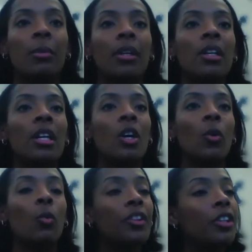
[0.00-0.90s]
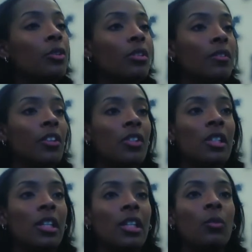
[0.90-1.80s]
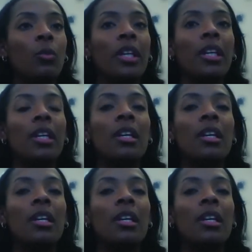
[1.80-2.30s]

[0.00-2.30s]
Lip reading: but with the university, we